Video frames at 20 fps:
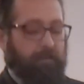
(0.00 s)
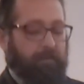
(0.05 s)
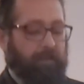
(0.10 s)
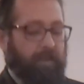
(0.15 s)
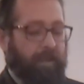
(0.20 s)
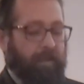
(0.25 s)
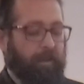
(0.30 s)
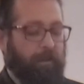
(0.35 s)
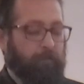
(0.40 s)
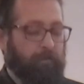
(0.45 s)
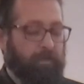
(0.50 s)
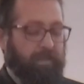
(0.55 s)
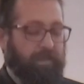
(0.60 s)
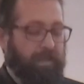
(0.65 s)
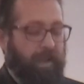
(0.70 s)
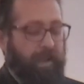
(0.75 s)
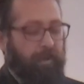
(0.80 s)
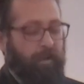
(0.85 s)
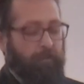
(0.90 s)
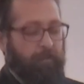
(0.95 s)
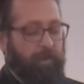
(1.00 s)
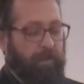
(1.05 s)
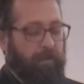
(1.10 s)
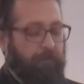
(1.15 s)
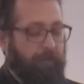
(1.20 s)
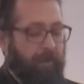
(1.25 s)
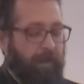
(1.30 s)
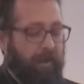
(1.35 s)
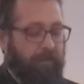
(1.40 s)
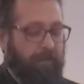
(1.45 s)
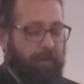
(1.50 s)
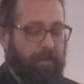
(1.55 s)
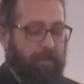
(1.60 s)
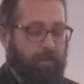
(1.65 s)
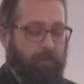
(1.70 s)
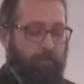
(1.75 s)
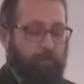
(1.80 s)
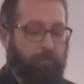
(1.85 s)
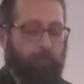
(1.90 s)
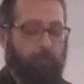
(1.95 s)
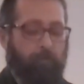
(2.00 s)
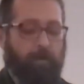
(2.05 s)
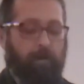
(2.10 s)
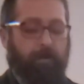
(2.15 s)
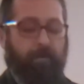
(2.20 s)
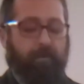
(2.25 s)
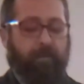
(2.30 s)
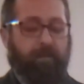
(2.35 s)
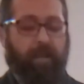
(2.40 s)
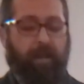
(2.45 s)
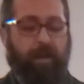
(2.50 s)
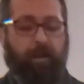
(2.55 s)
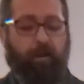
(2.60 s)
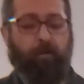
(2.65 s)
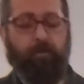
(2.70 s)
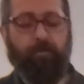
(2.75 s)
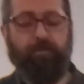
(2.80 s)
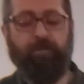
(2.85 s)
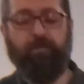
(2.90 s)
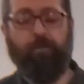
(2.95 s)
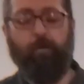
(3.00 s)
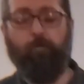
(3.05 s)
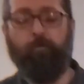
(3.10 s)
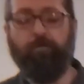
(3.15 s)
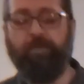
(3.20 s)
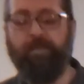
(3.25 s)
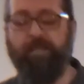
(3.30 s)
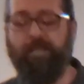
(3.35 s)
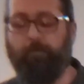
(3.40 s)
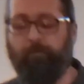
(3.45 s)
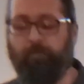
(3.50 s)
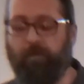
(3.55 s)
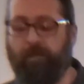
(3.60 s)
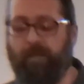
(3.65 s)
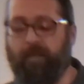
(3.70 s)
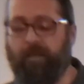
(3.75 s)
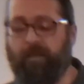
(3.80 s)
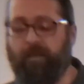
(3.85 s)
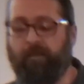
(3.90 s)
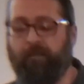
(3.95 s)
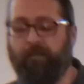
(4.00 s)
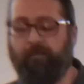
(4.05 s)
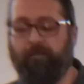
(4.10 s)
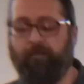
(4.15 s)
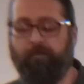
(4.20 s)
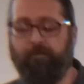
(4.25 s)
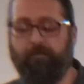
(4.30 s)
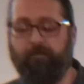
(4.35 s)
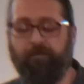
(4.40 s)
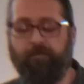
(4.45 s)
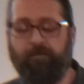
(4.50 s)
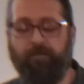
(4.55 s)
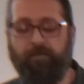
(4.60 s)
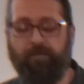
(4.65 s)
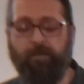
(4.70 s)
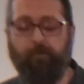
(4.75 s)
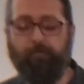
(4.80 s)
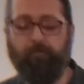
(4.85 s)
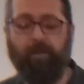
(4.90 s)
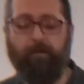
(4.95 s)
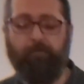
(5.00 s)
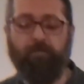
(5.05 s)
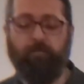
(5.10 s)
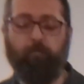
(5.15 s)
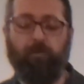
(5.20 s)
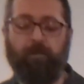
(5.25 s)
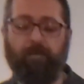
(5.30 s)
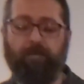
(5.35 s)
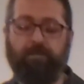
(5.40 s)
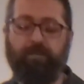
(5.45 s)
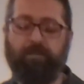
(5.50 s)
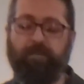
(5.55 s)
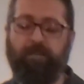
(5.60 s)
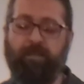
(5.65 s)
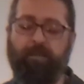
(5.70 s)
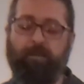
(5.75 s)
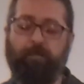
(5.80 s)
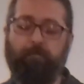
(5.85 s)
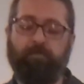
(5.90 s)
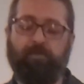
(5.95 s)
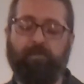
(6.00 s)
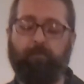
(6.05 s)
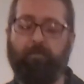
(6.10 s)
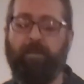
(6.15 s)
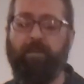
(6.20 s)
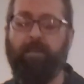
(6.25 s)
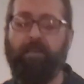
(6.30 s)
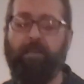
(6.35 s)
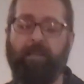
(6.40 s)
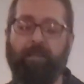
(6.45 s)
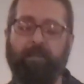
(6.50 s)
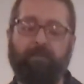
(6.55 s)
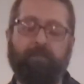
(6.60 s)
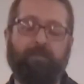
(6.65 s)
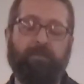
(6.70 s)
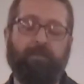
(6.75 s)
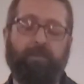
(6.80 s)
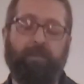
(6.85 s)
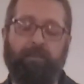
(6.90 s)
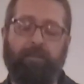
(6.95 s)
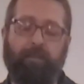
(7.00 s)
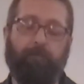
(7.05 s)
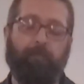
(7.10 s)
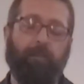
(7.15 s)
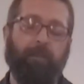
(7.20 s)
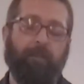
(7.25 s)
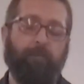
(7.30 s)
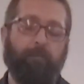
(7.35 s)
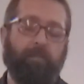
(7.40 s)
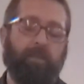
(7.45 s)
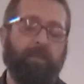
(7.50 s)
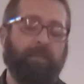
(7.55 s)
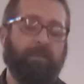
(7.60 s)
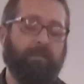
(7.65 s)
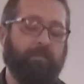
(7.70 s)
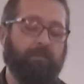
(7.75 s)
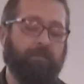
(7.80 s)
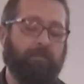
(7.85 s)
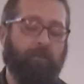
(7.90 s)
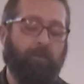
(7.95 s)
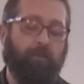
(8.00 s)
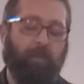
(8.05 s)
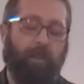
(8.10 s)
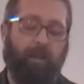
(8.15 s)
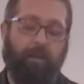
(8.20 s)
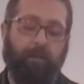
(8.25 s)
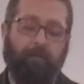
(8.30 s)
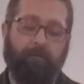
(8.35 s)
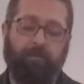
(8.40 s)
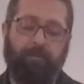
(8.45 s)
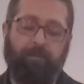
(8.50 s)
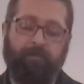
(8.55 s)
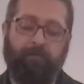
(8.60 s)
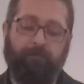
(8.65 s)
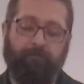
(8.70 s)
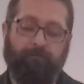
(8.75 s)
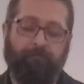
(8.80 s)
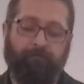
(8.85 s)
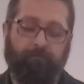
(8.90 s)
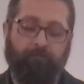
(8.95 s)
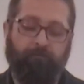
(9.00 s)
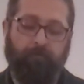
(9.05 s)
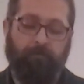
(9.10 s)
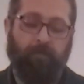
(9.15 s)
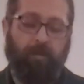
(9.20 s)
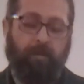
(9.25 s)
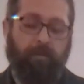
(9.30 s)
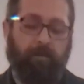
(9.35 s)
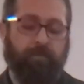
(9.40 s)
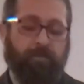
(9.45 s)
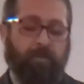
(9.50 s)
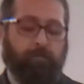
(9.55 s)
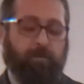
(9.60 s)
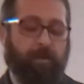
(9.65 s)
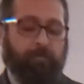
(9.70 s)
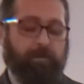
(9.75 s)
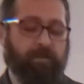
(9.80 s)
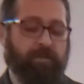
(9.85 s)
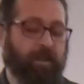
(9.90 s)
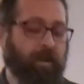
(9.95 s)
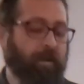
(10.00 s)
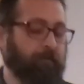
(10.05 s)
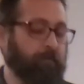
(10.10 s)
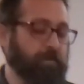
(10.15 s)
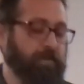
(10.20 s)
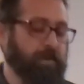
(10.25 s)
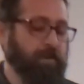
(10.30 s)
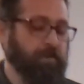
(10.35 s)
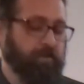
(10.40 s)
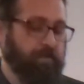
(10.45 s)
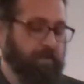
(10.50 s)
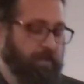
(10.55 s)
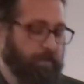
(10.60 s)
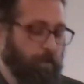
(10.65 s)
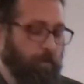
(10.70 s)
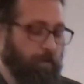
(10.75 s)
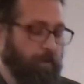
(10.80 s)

God, I was staggered by the fact that you care so deeply to sometimes what seem to be insignificant pieces of our lives. Sometimes it's conversations that go